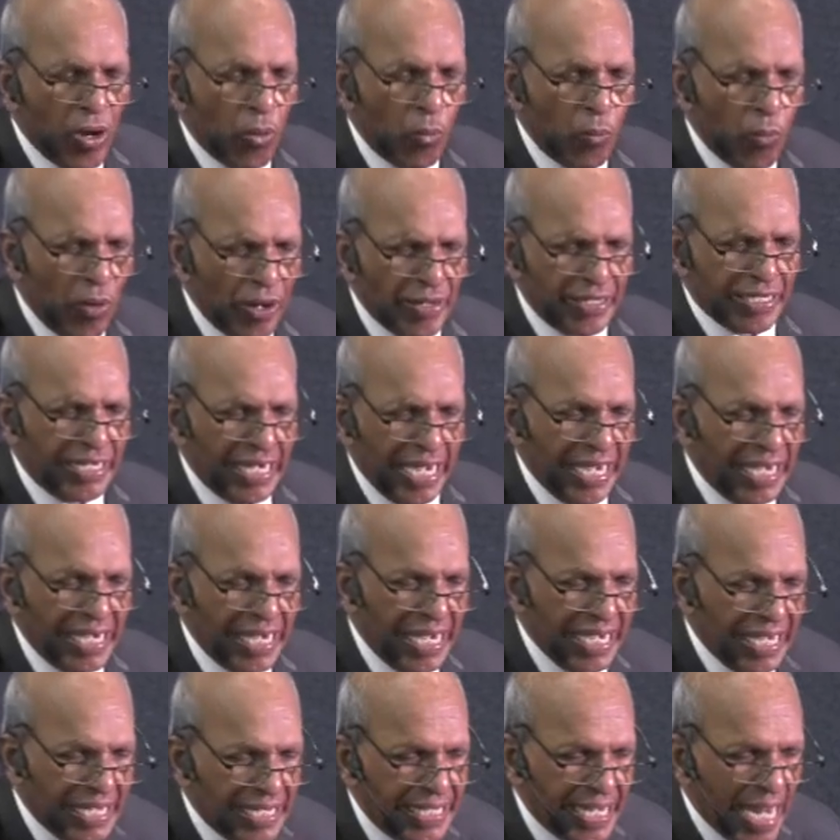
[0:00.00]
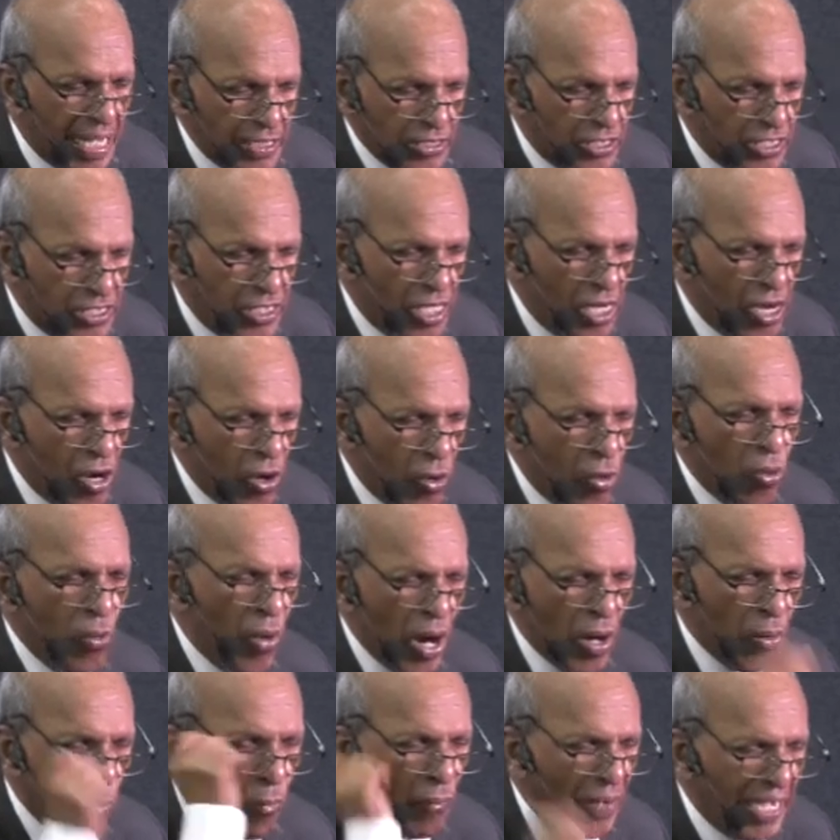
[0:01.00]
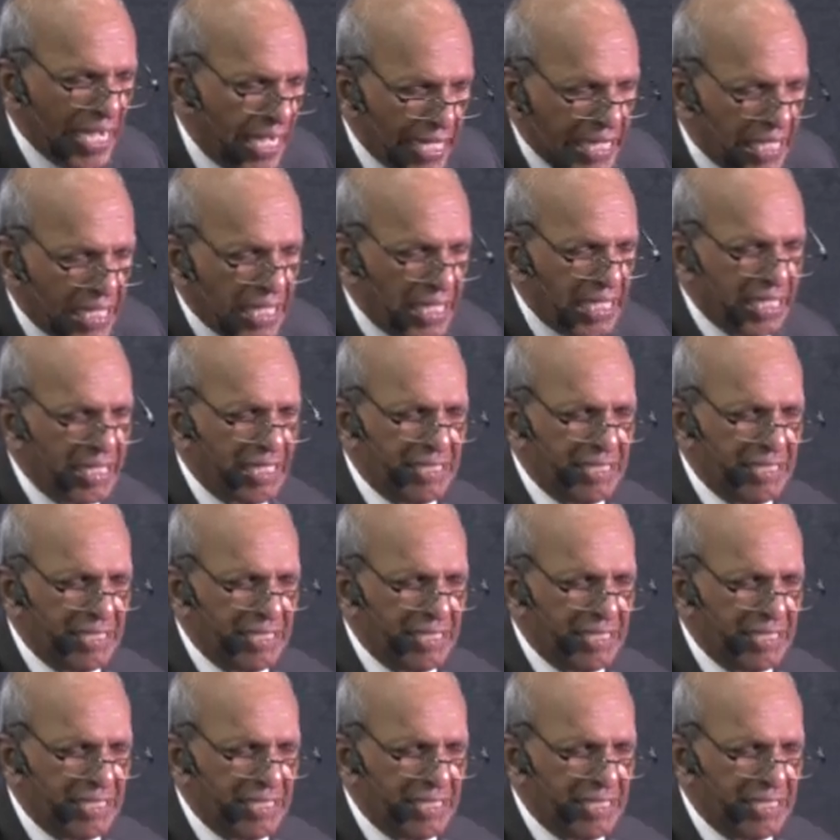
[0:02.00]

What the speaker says: working in us who are weak.